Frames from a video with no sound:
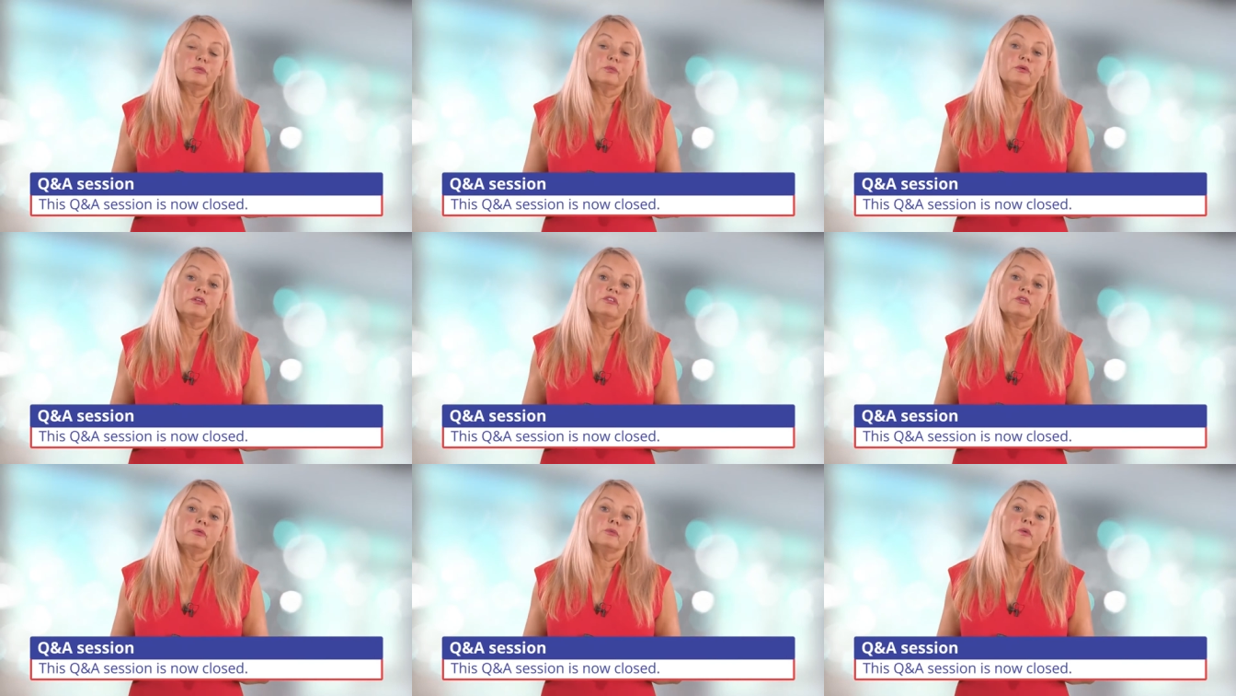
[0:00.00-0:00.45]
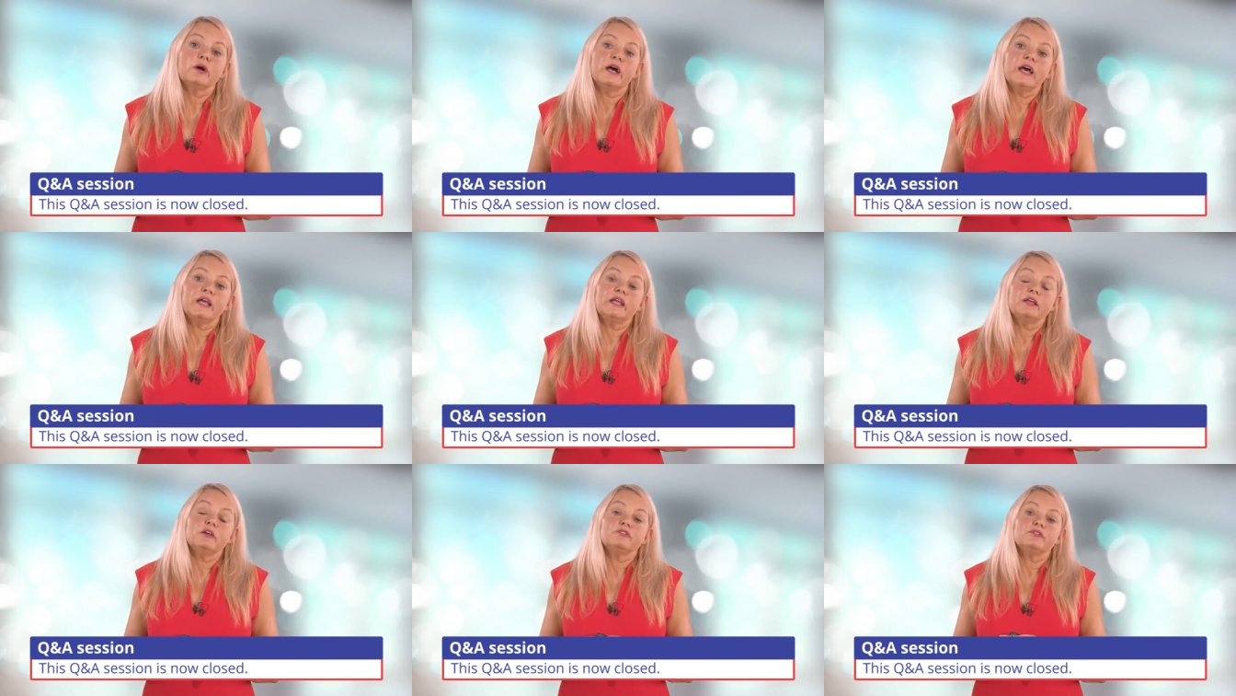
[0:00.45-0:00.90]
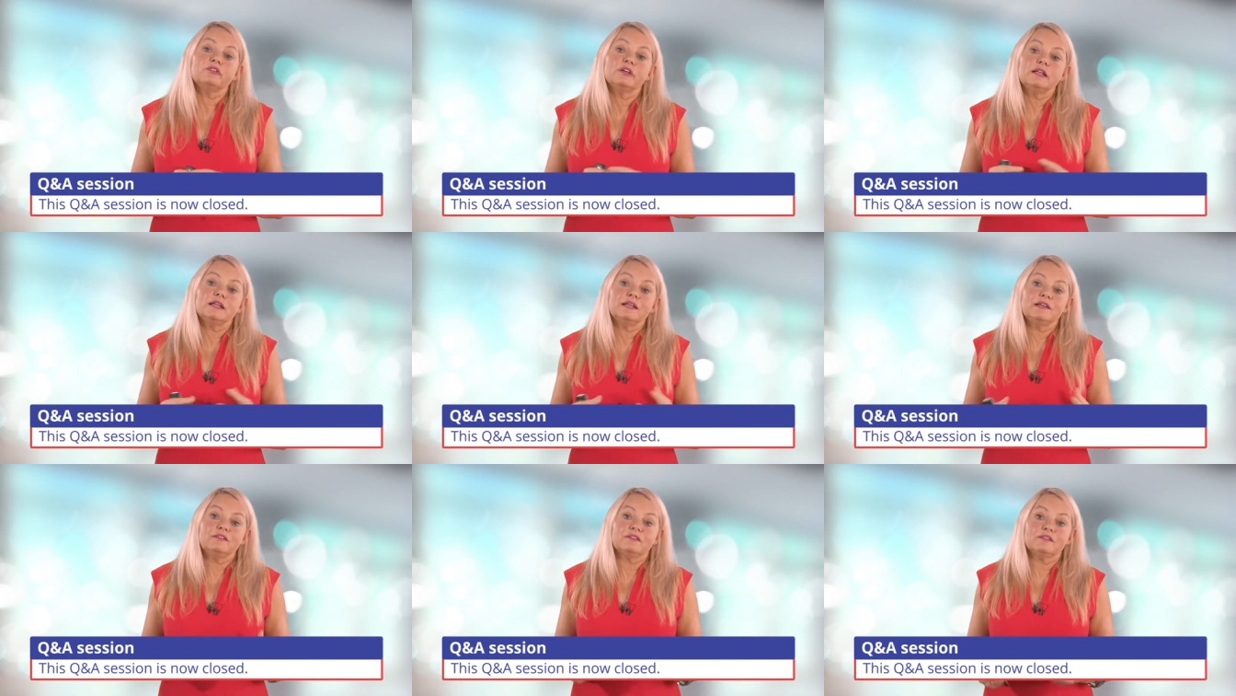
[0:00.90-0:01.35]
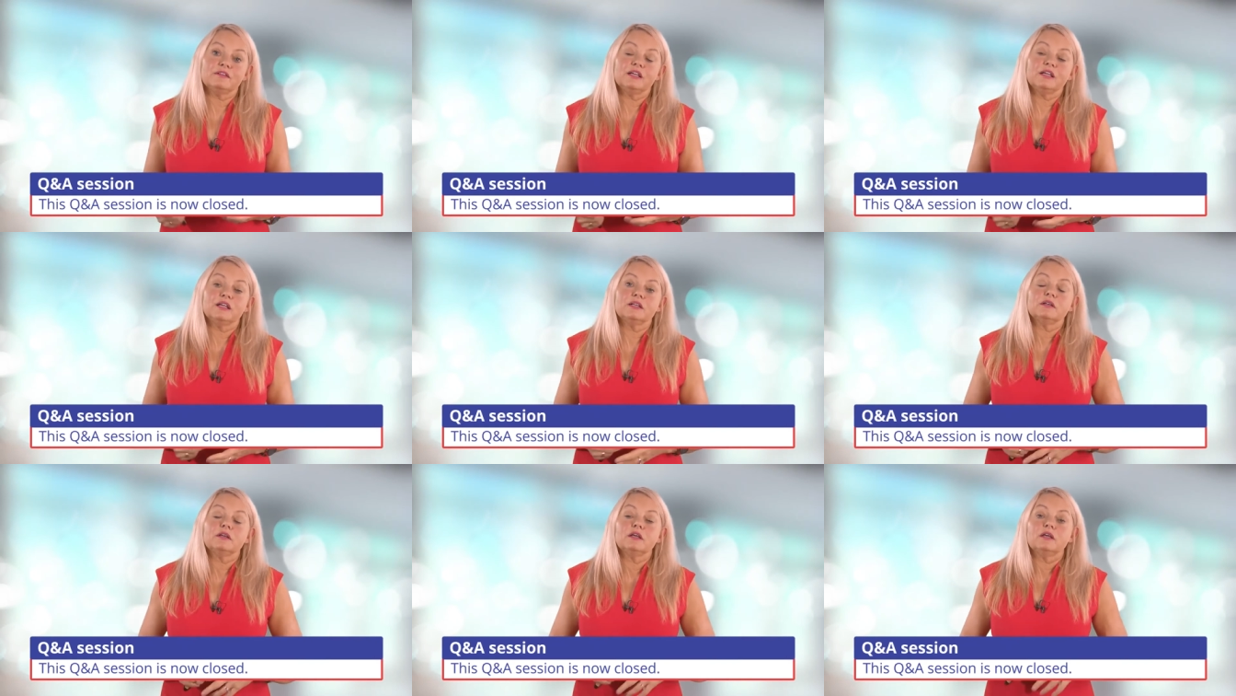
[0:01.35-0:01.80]
was a way of
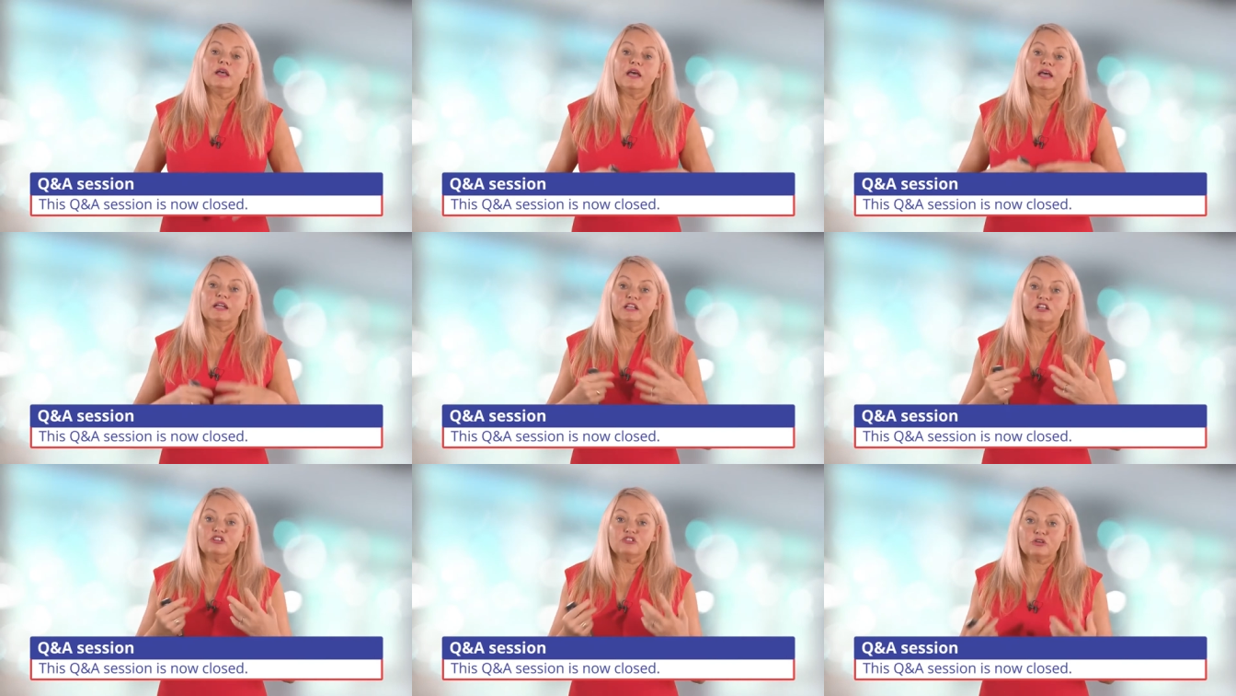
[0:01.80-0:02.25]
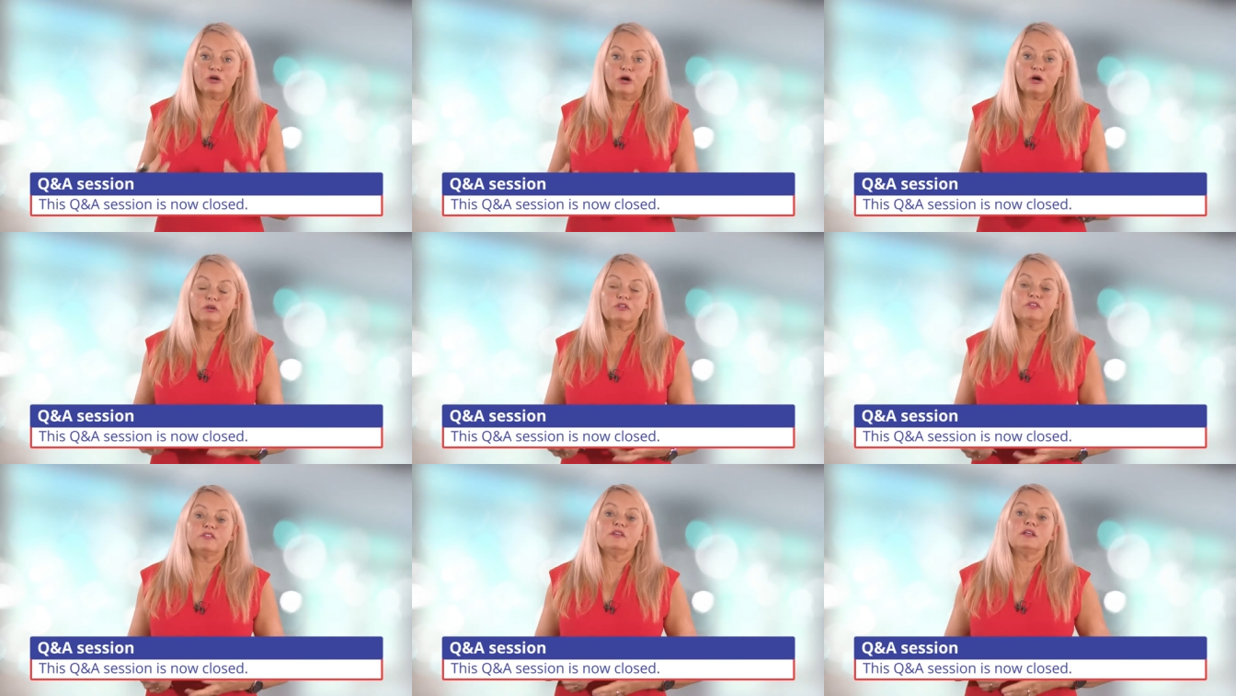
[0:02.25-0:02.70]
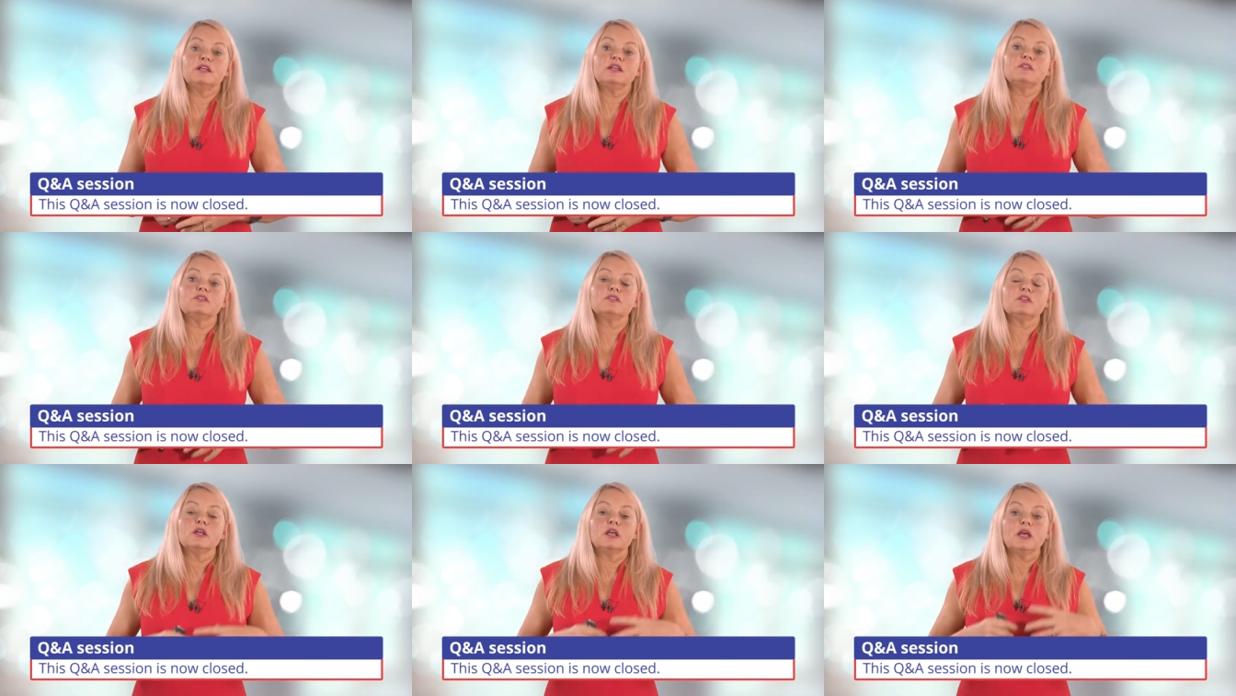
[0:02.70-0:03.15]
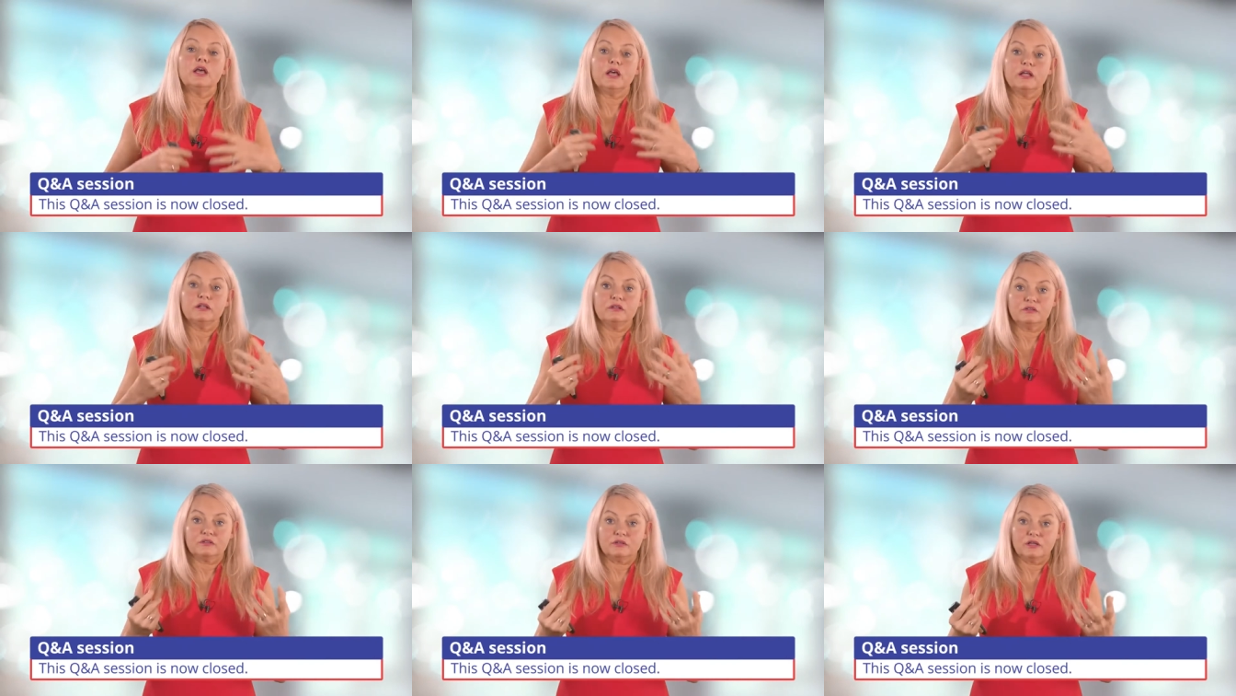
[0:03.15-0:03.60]
releasing any toxins
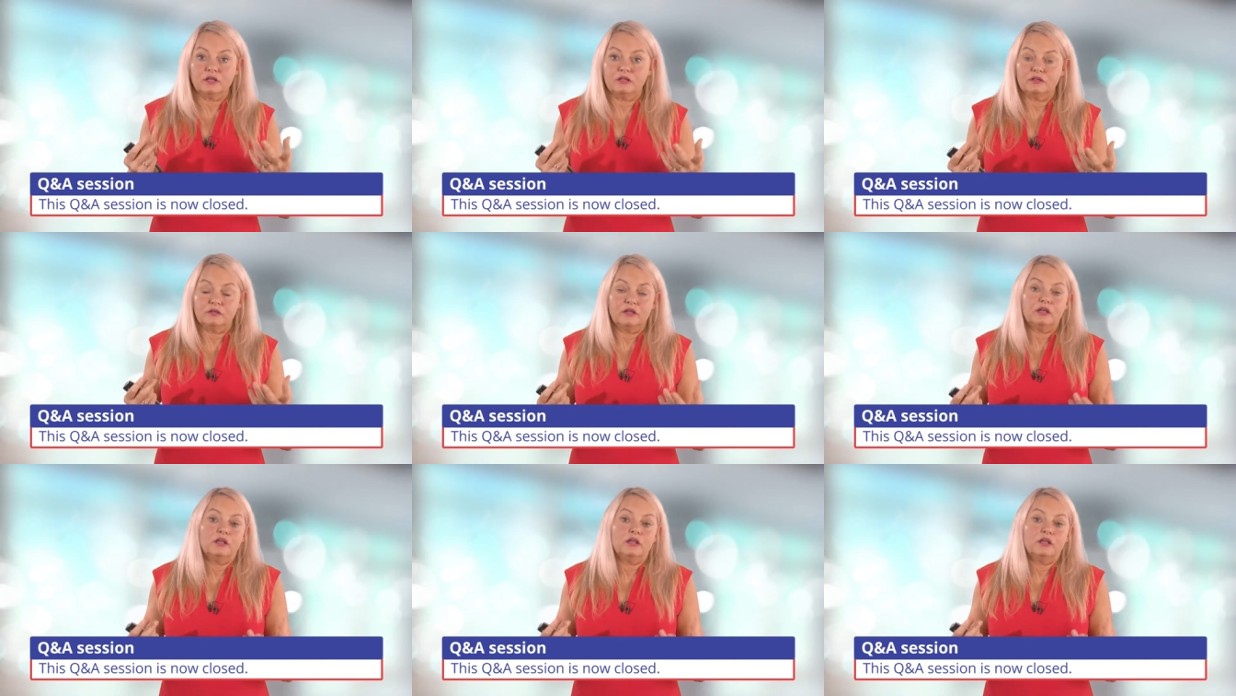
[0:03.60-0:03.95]
and, and,